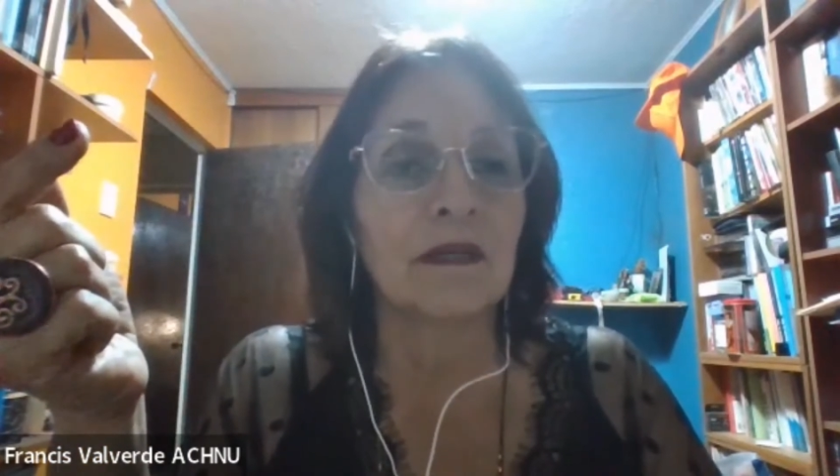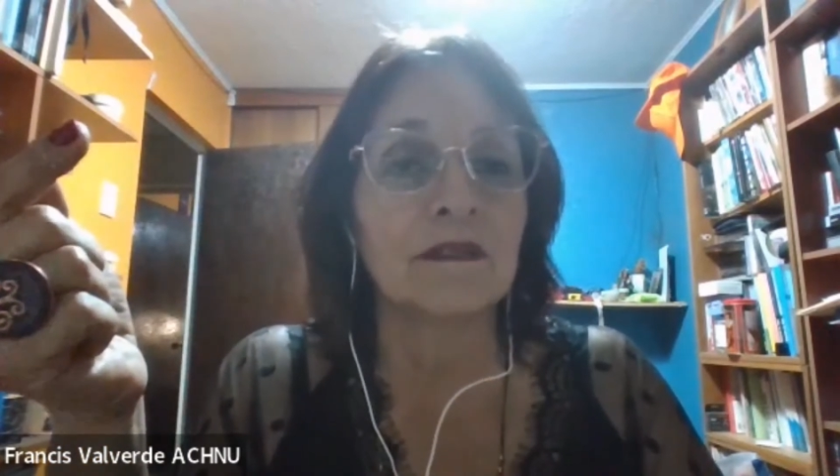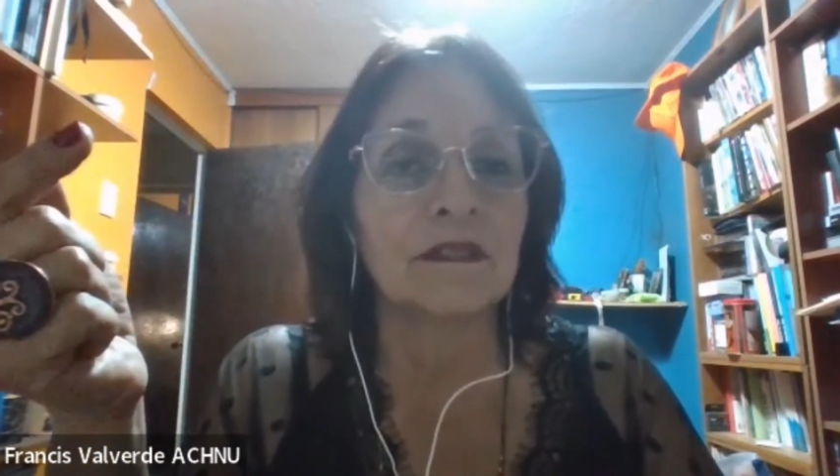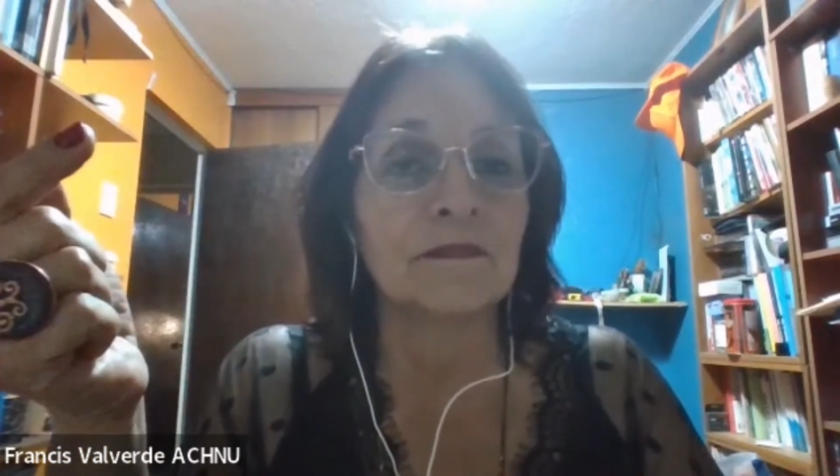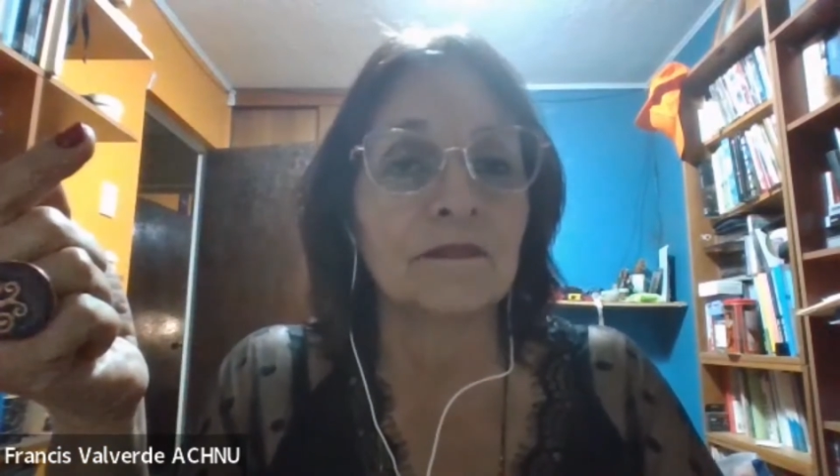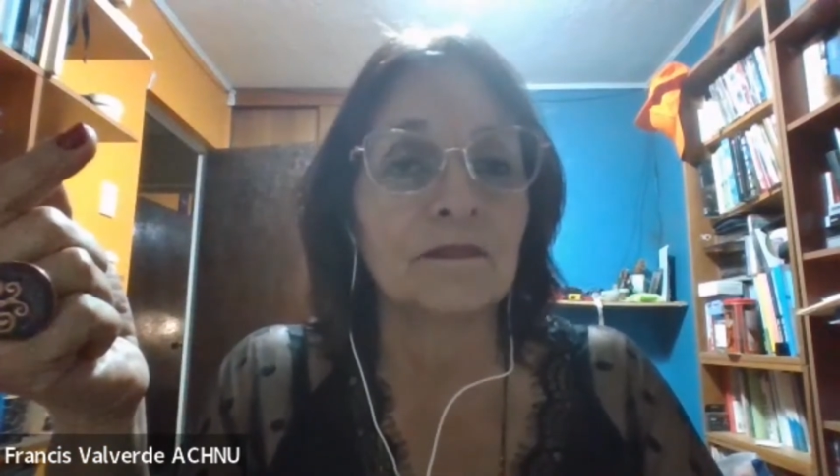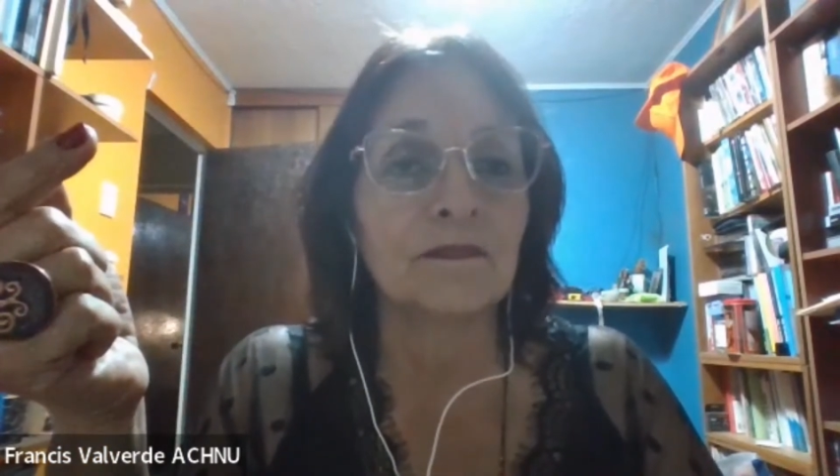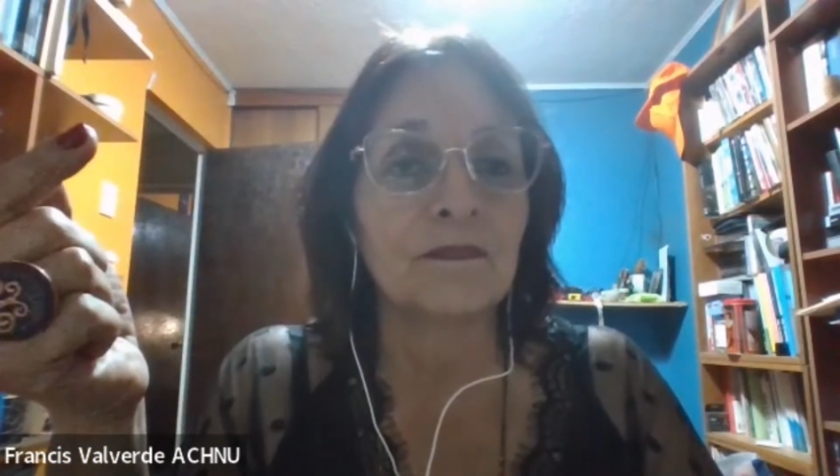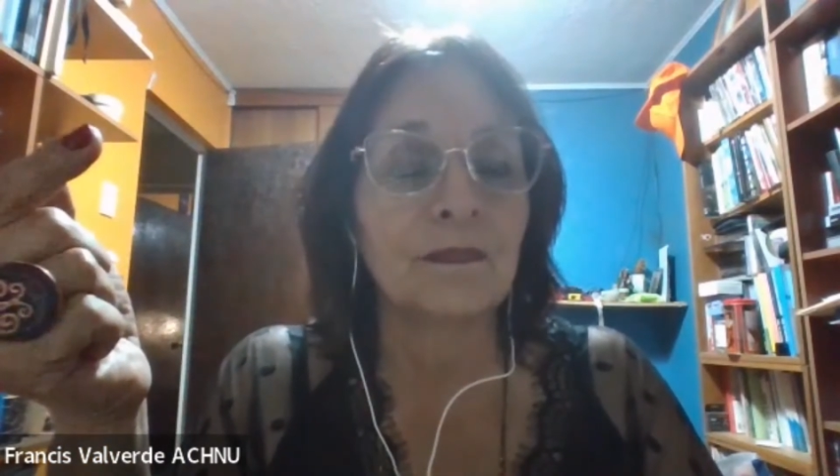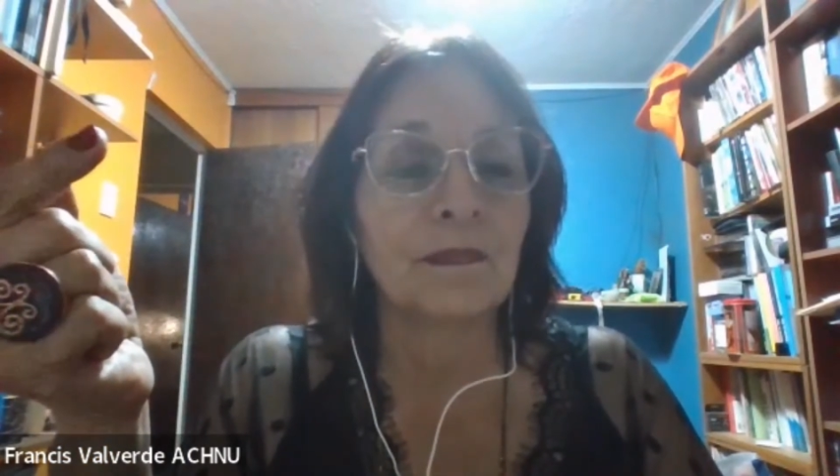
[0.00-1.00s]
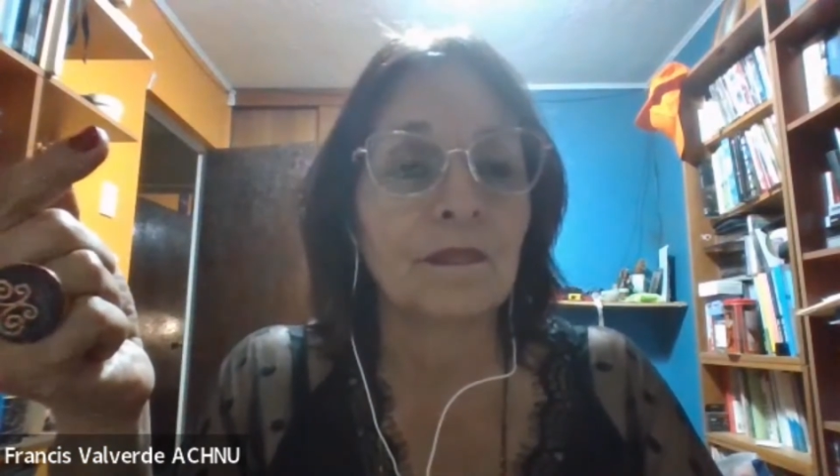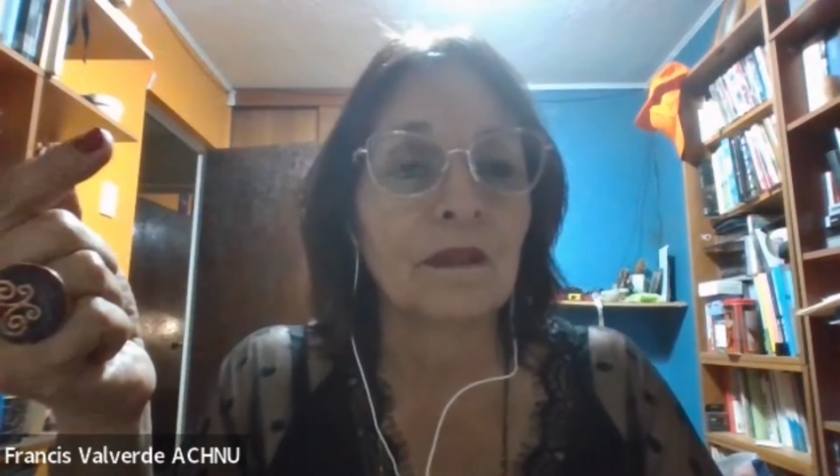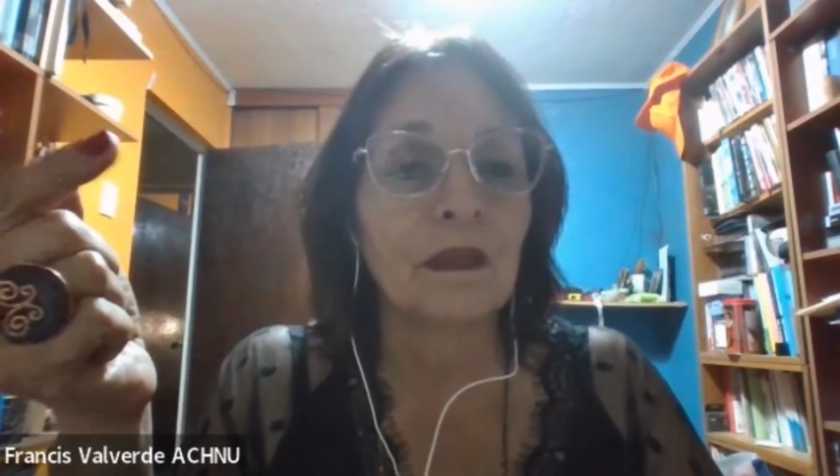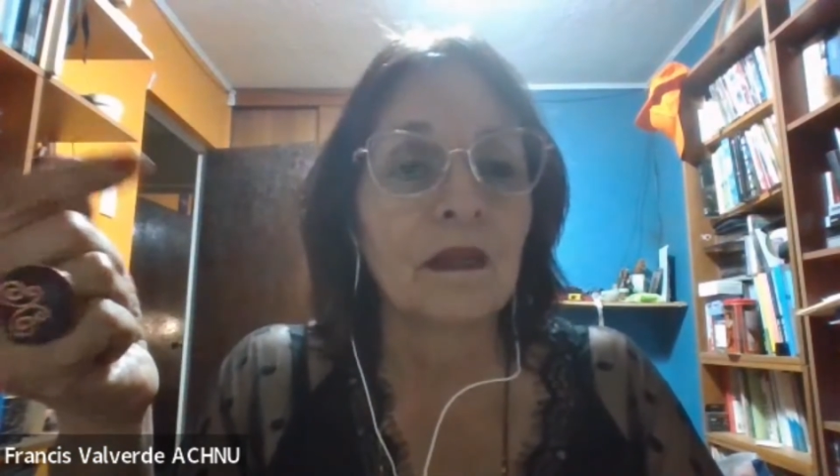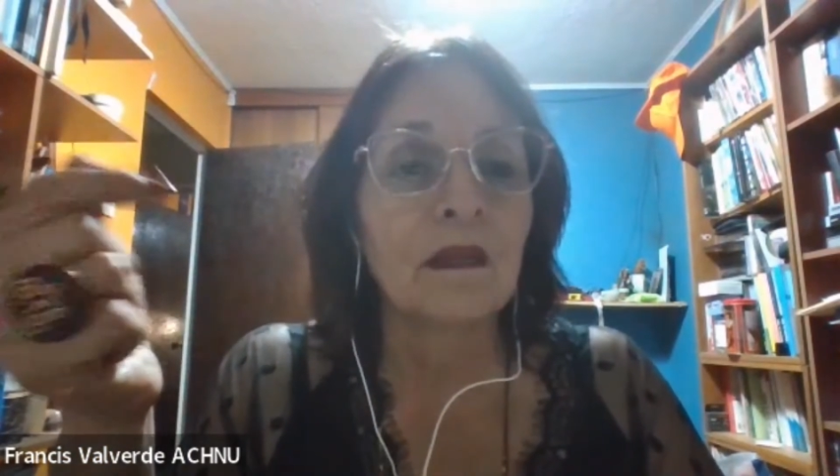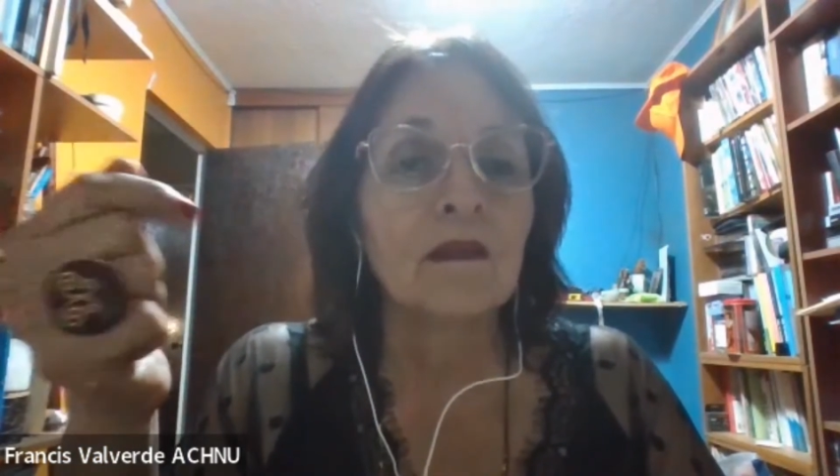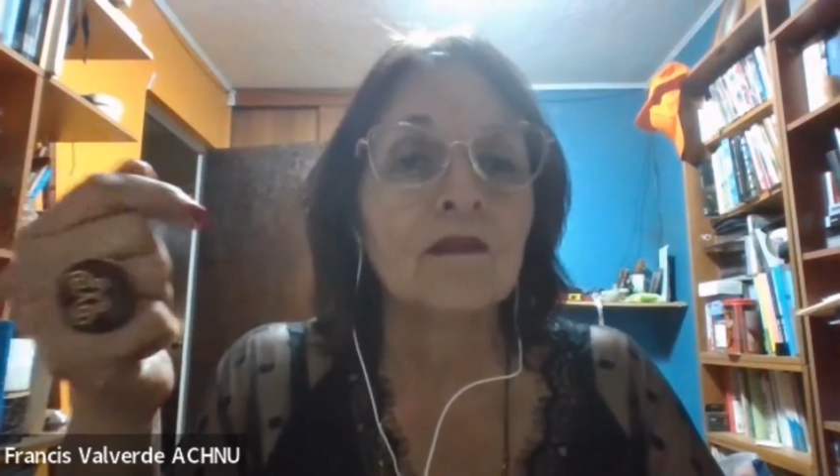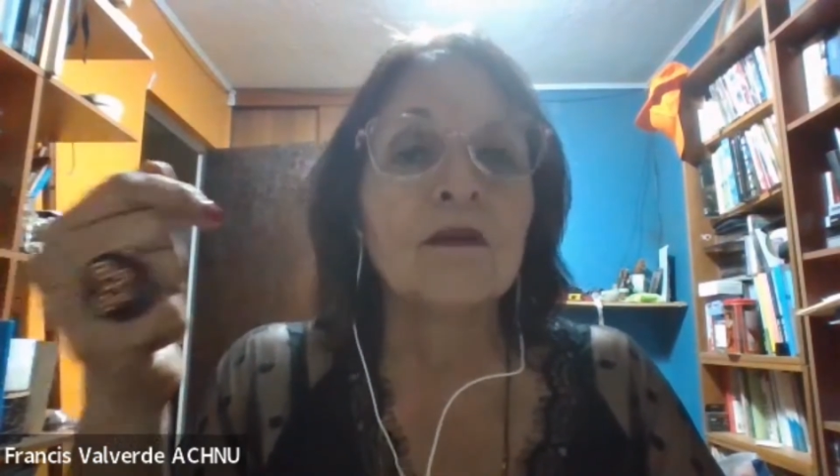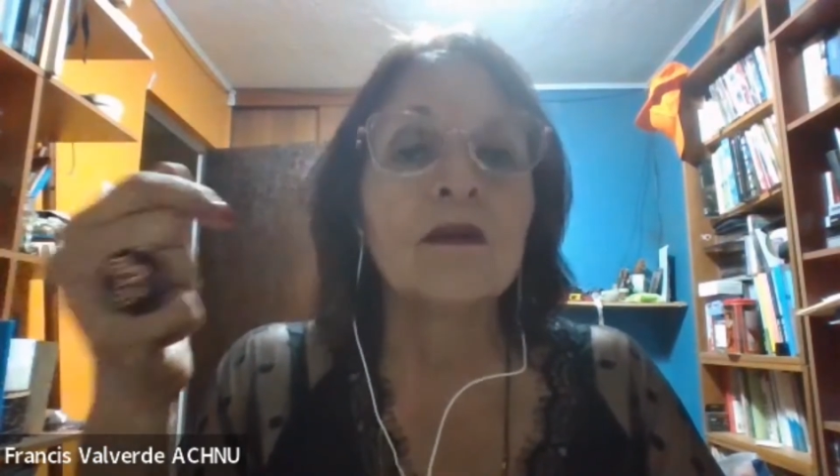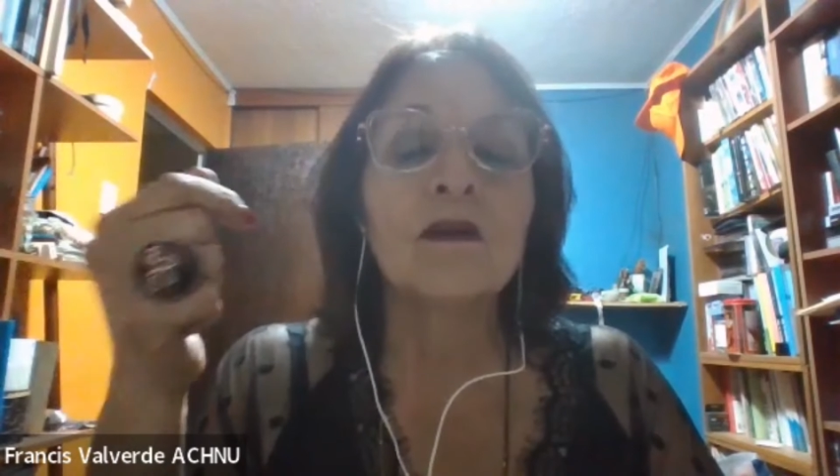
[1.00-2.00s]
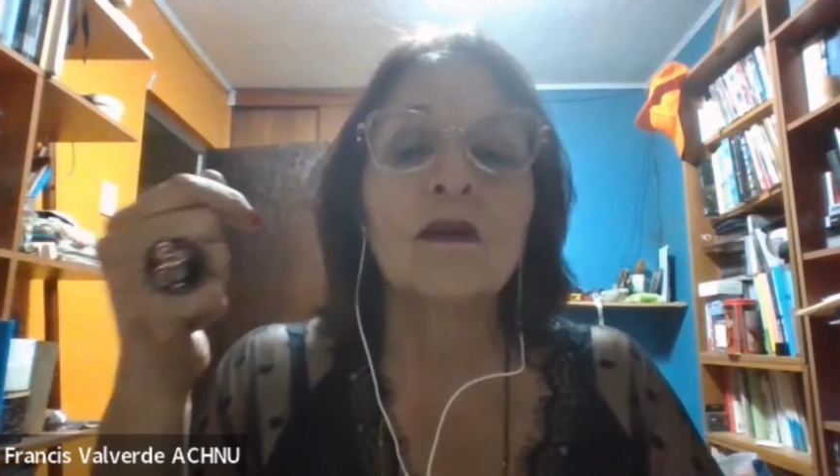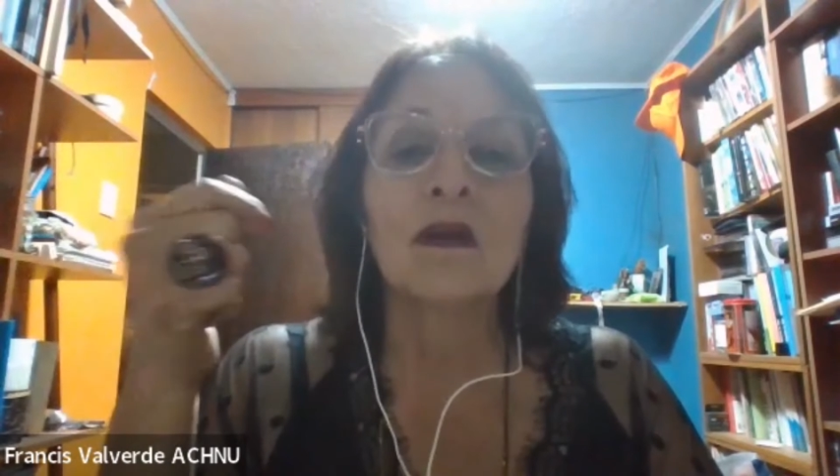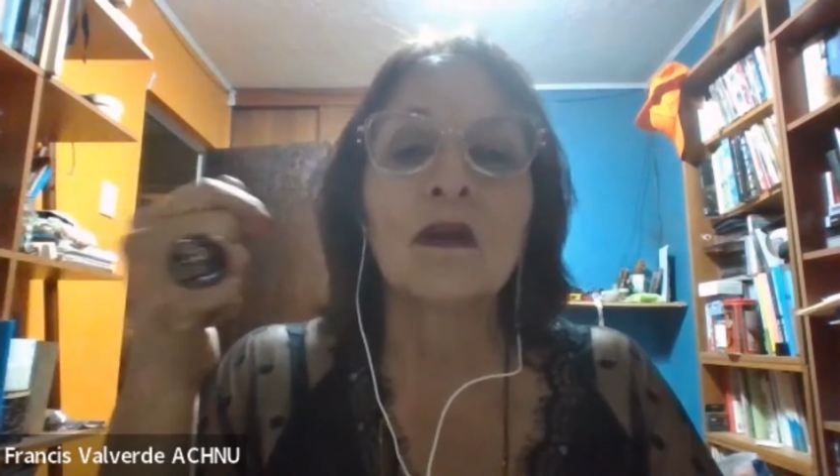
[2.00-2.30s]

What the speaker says: country. So